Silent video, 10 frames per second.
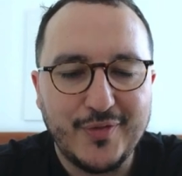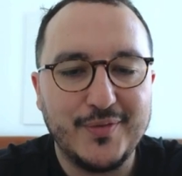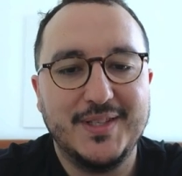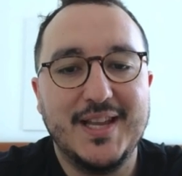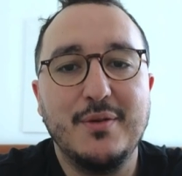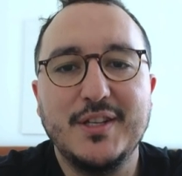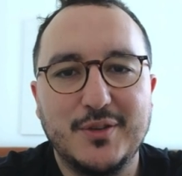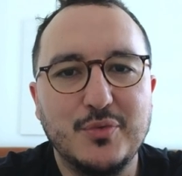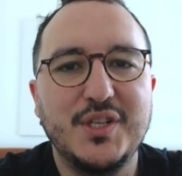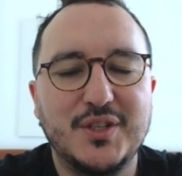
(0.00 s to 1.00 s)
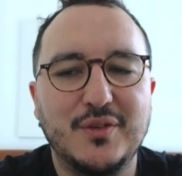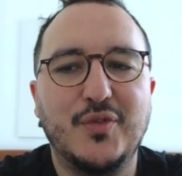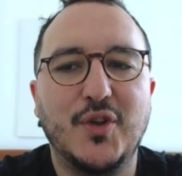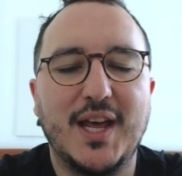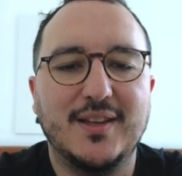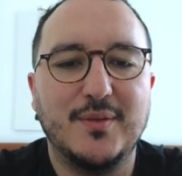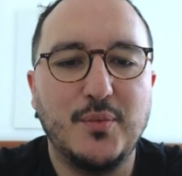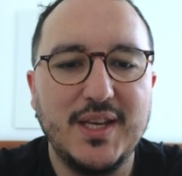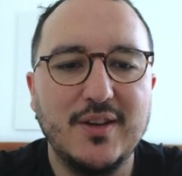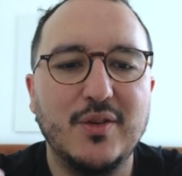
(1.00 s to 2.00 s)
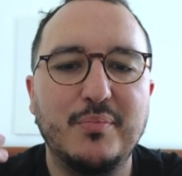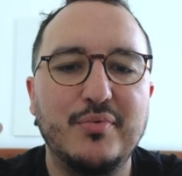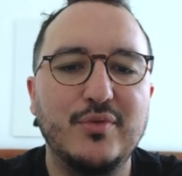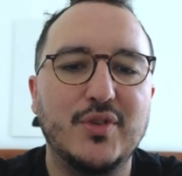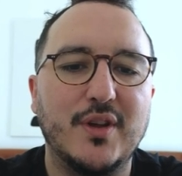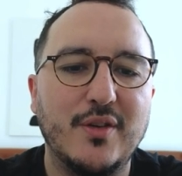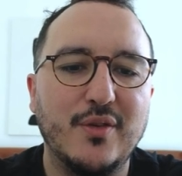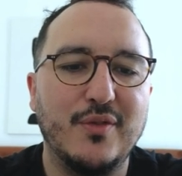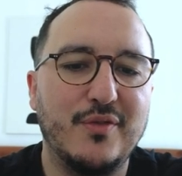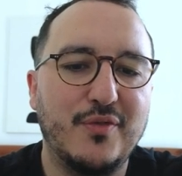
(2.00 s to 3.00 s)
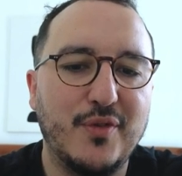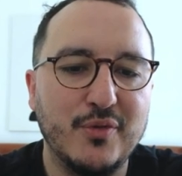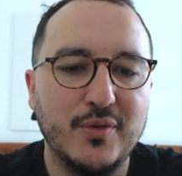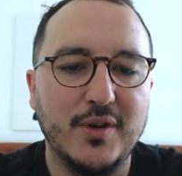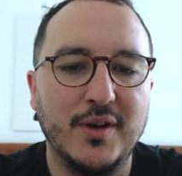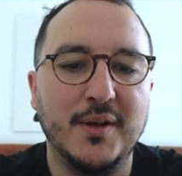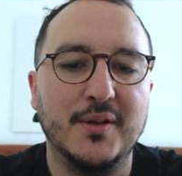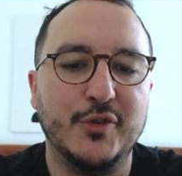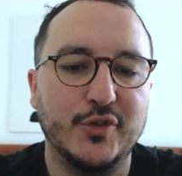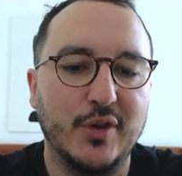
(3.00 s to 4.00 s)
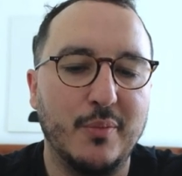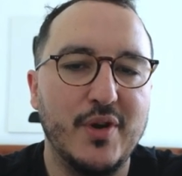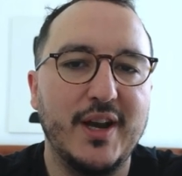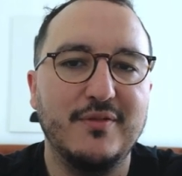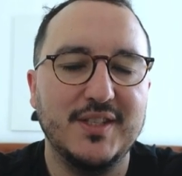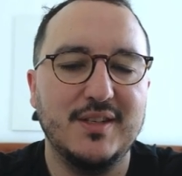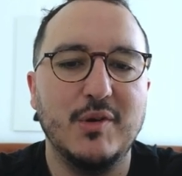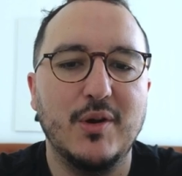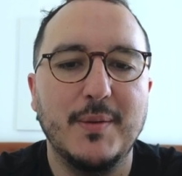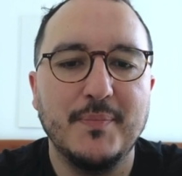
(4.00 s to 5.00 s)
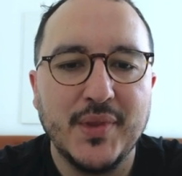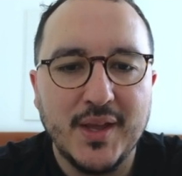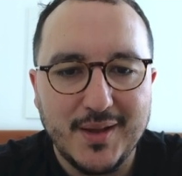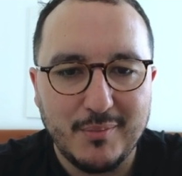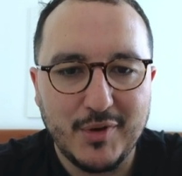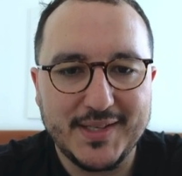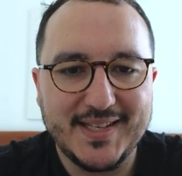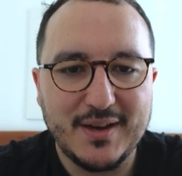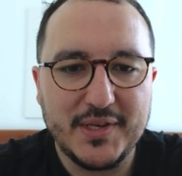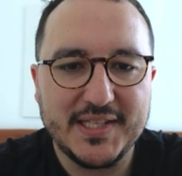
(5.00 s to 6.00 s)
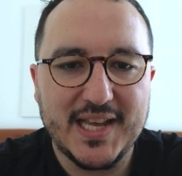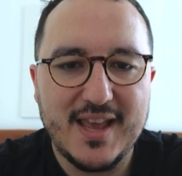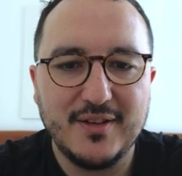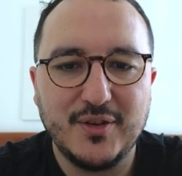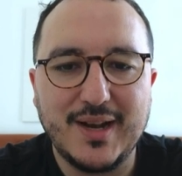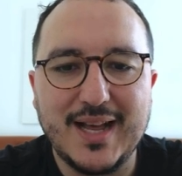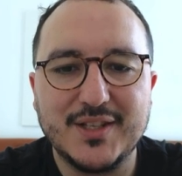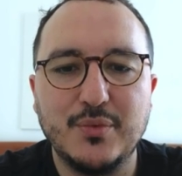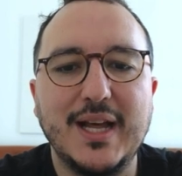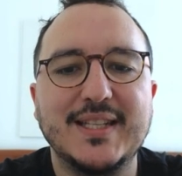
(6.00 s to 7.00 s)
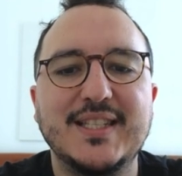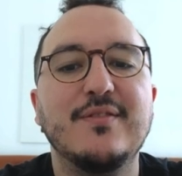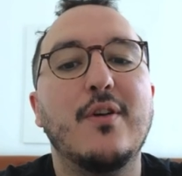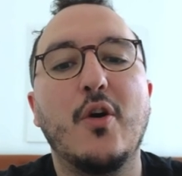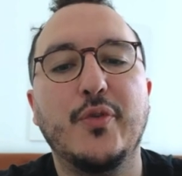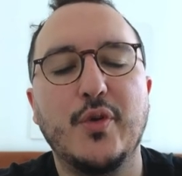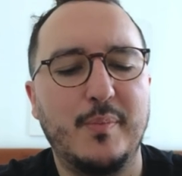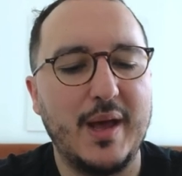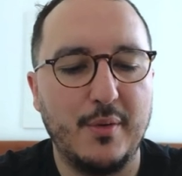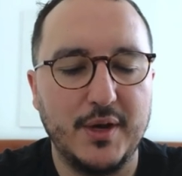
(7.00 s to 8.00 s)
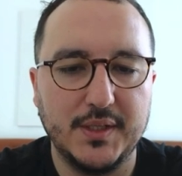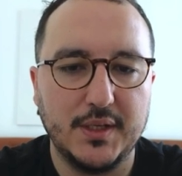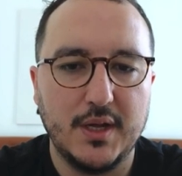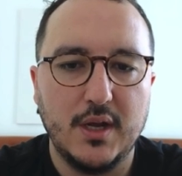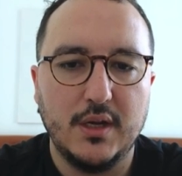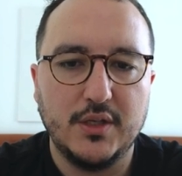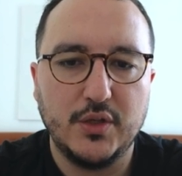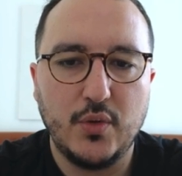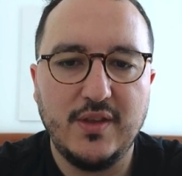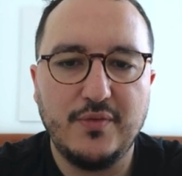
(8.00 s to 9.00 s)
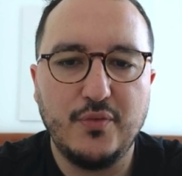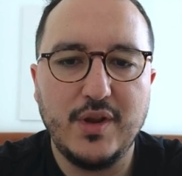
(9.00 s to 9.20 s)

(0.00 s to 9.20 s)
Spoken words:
there is a reason for that. We didn't put an overflow somewhere visible, but there is here the class relative on the parent. So if we